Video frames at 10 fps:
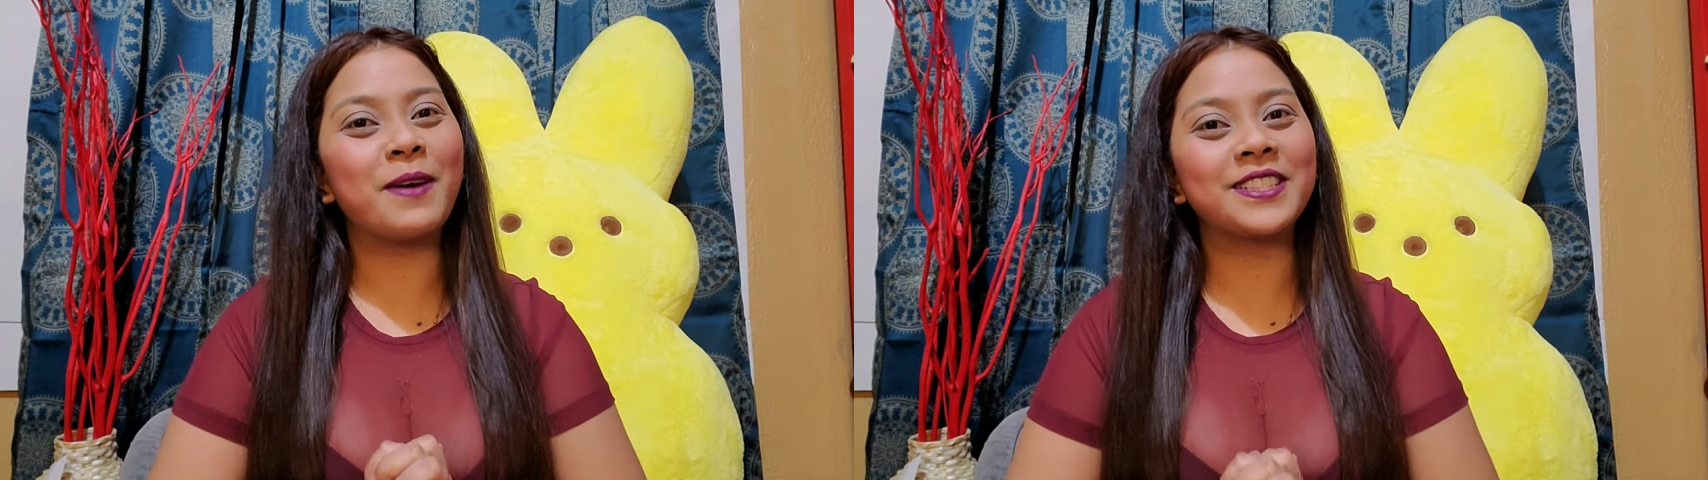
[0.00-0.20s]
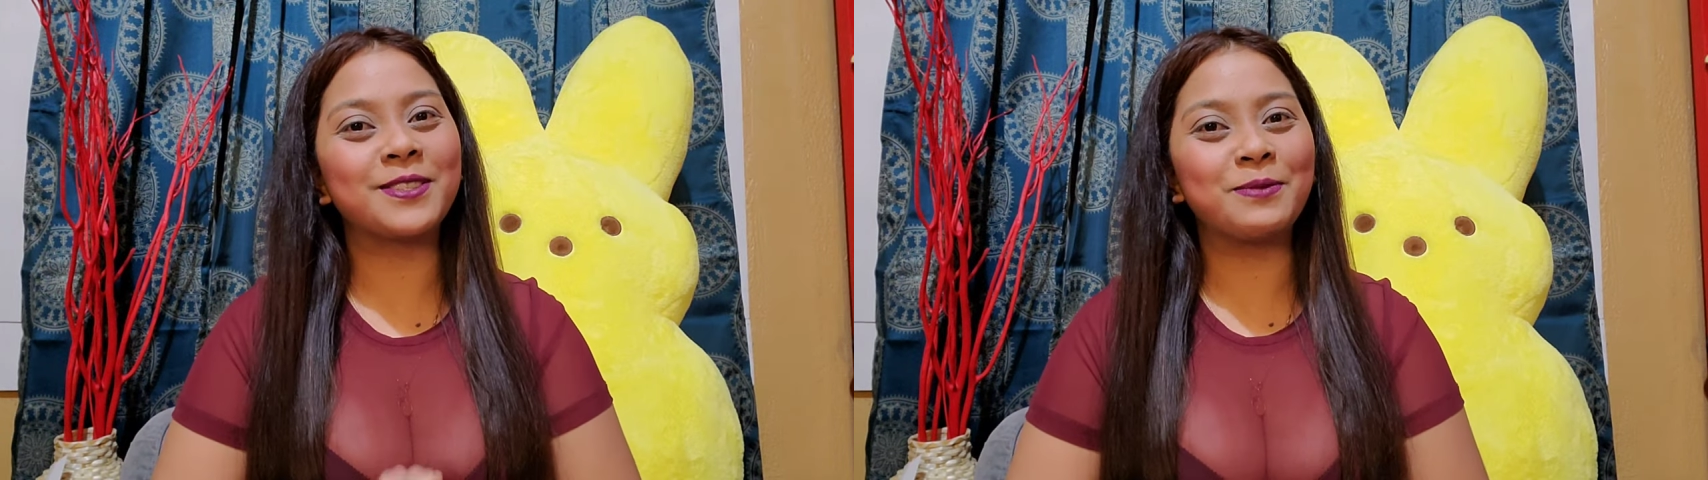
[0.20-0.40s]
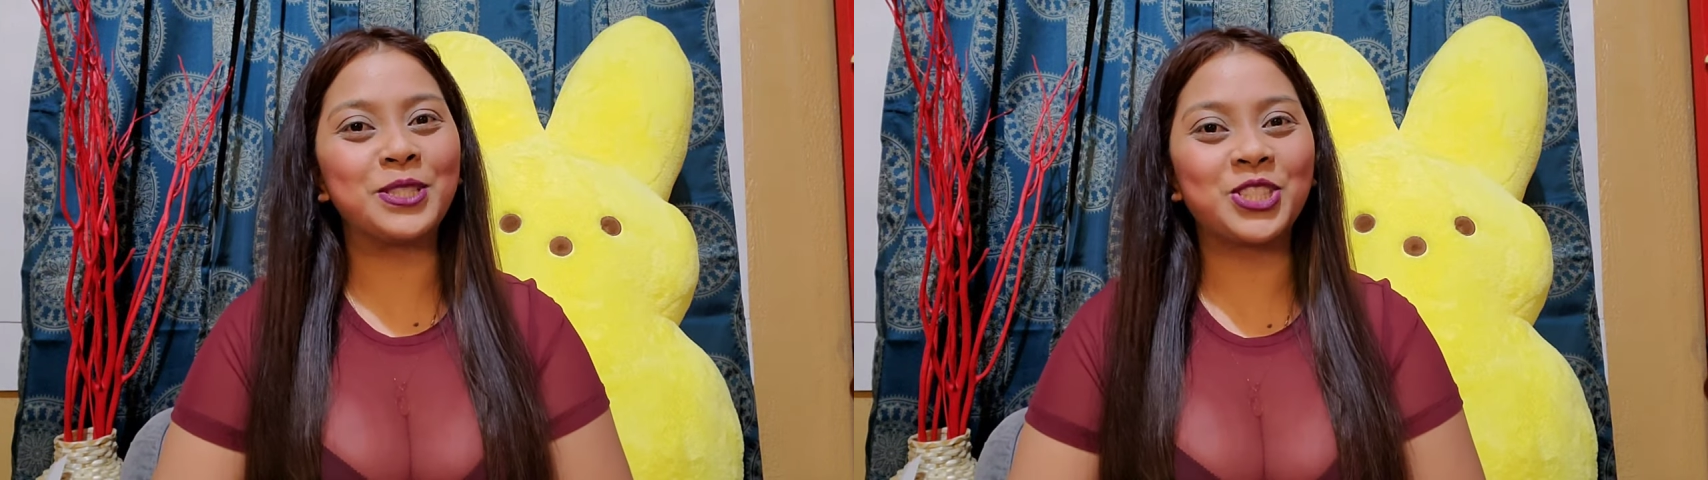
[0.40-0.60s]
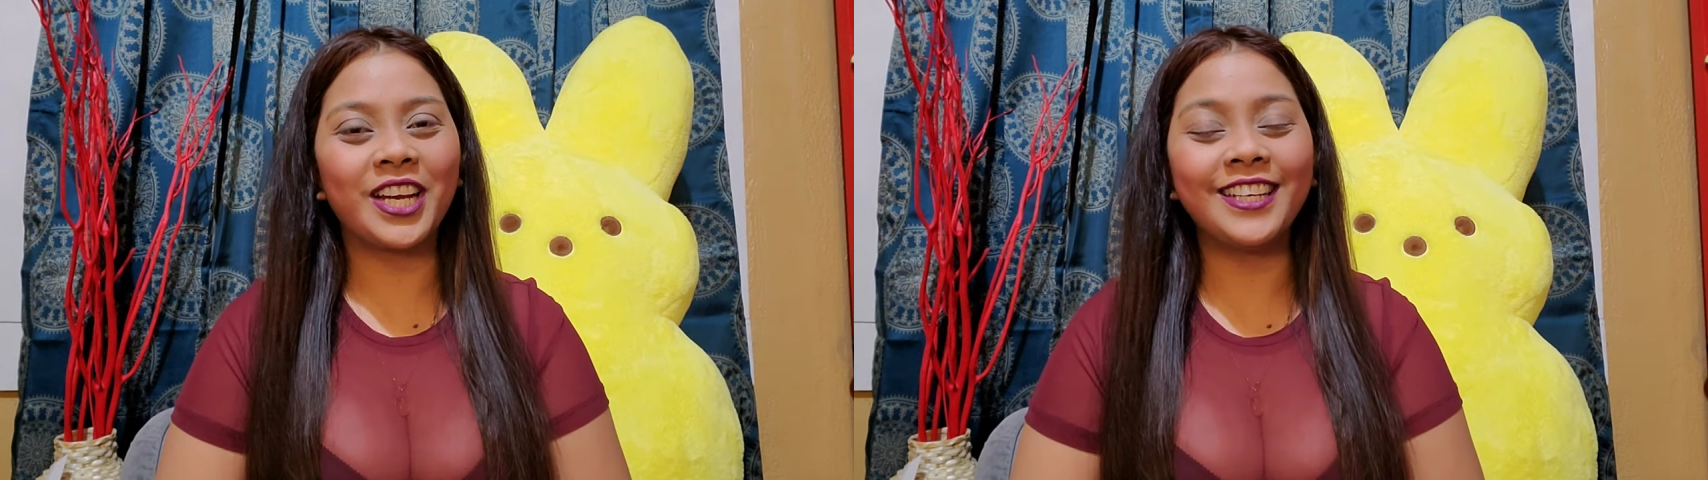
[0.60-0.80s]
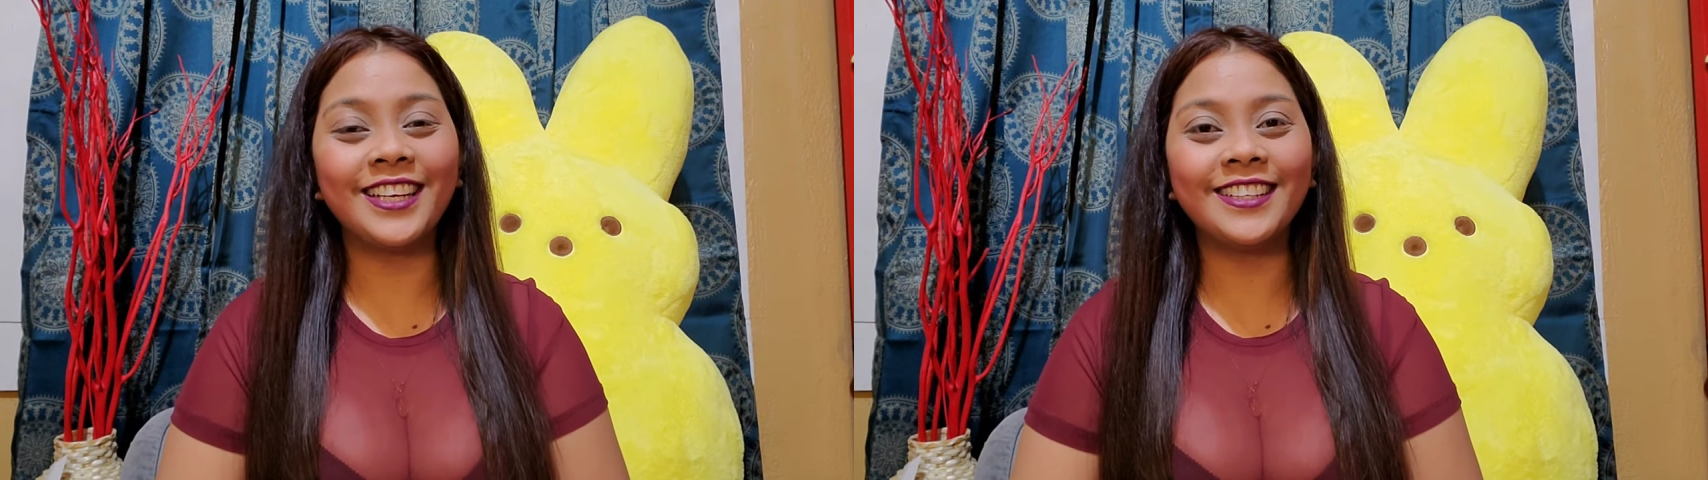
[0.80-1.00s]
back to my
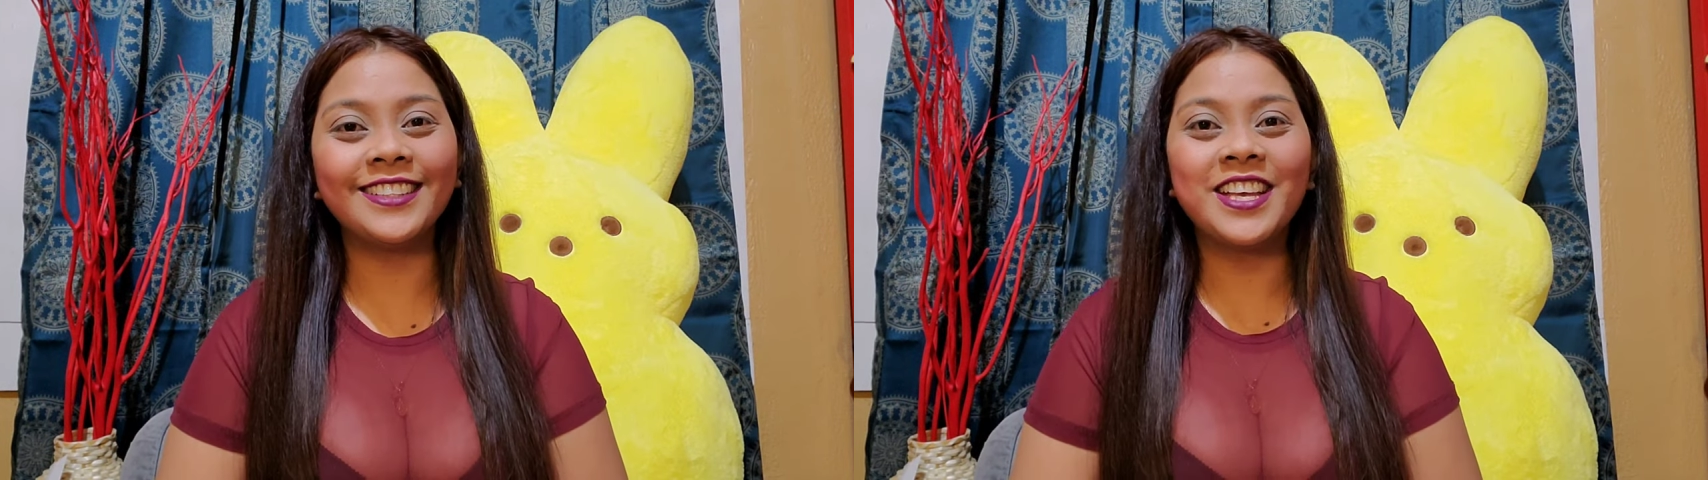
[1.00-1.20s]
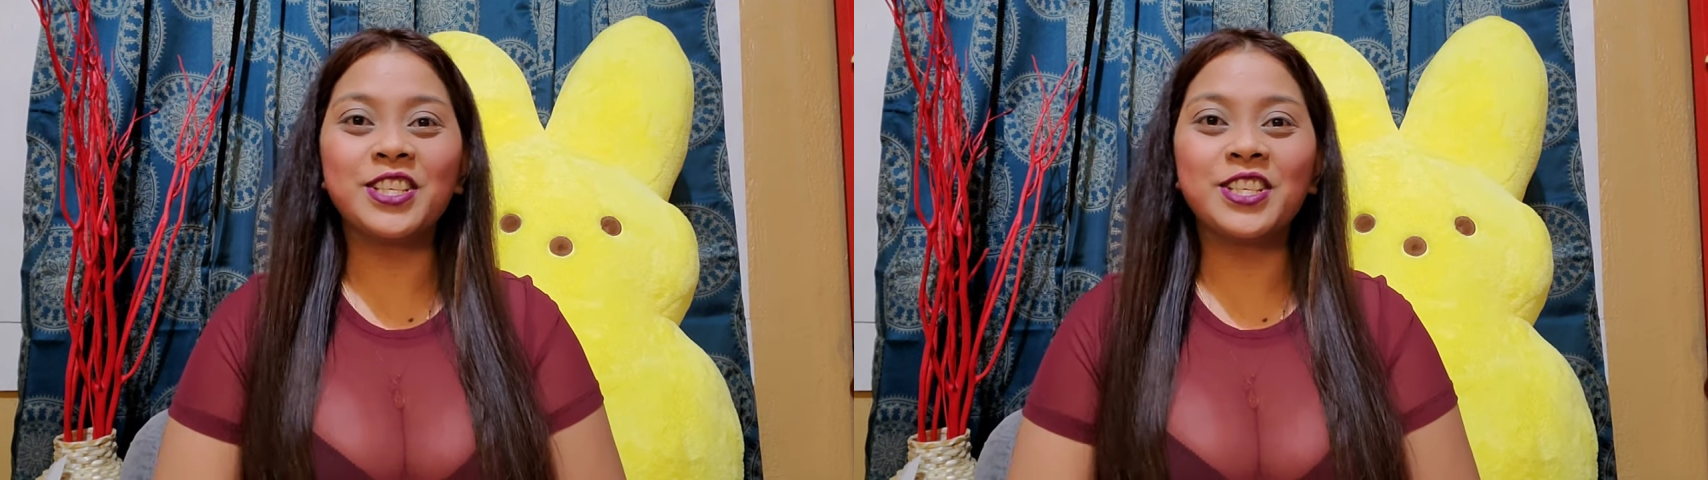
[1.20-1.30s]
channel.